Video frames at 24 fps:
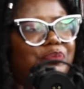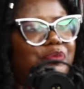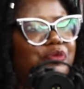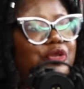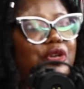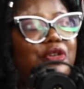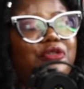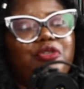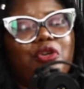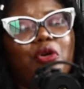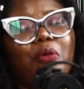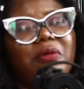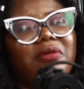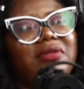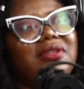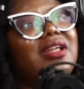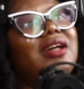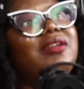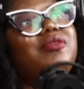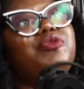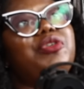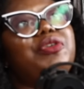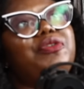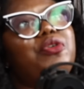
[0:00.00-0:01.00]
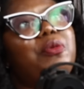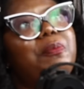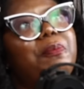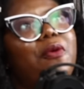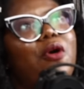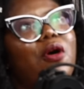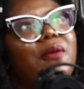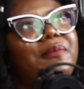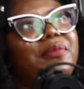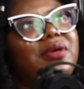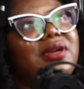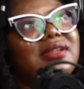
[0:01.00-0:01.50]
review, not review
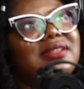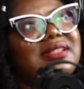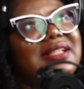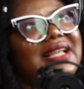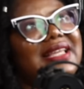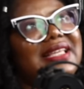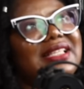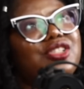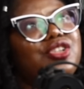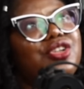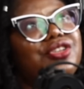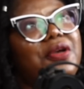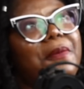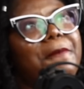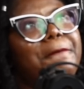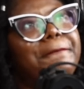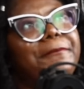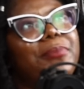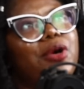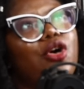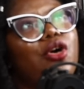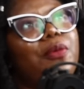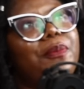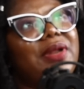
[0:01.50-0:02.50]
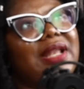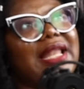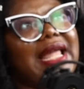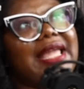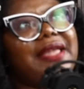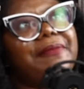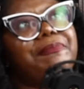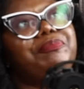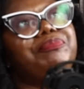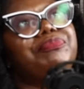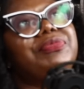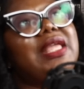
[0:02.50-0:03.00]
bomb because like it's not a book, but
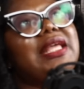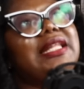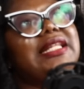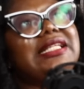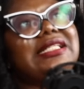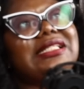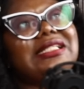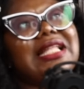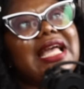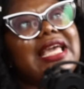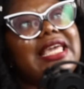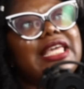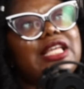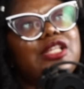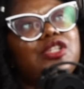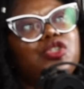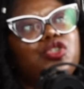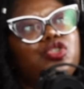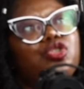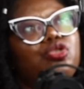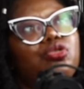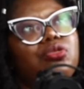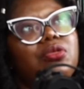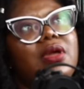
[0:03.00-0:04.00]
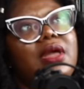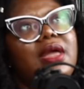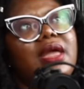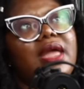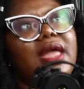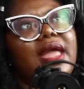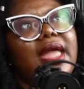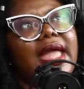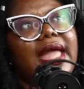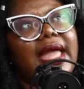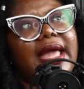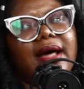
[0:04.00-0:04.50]
like dislike it too
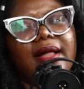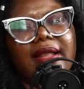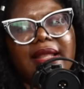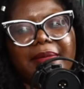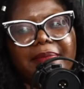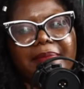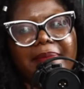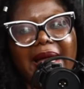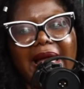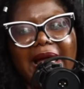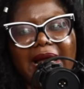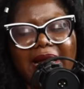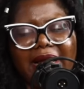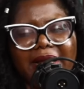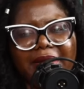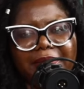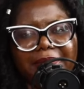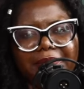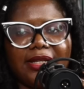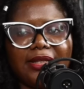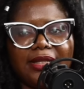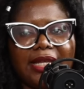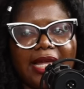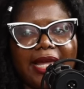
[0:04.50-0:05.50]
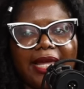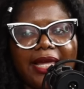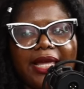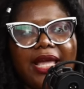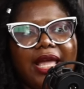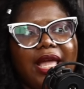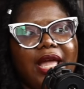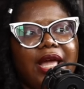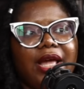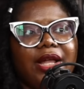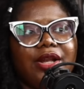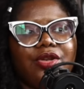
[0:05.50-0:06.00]
hell and back. And like,
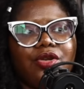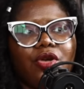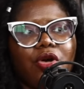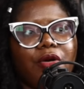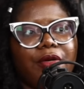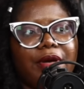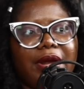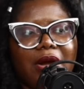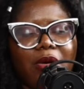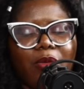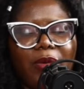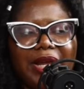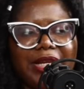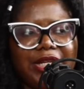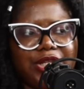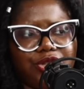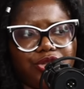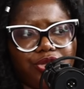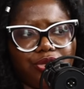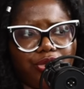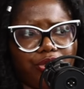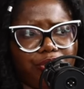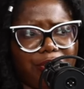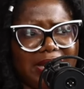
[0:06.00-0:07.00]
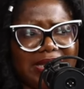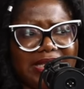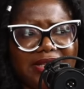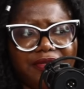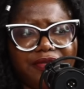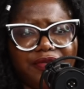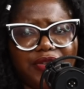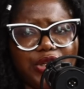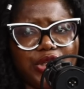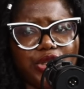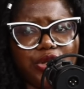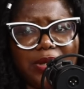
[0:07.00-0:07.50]
Noria, why did you create a
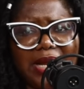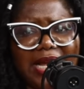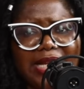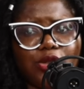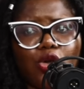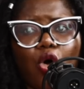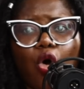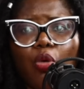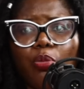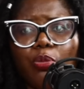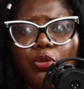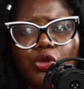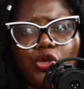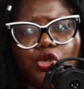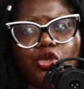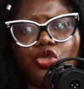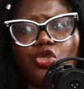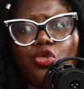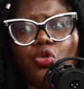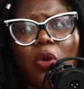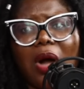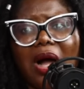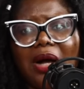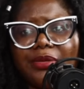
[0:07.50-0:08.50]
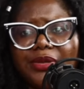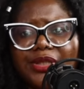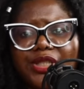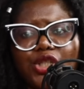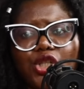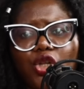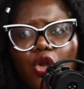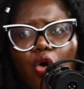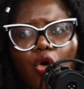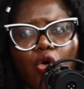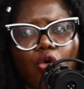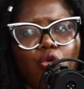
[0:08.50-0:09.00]
video that is almost two
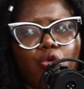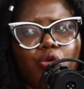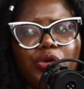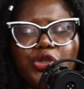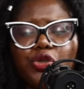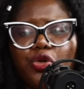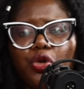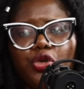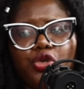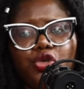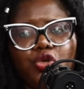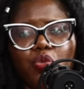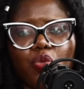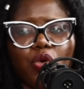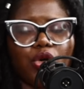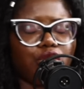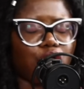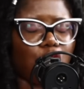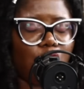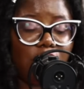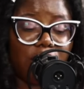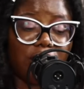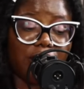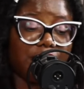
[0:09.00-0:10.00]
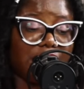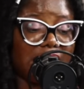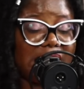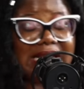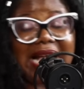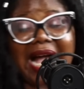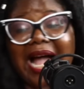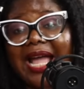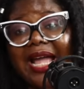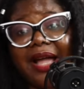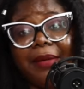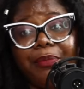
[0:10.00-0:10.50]
hours long? Who is going to watch all of this? I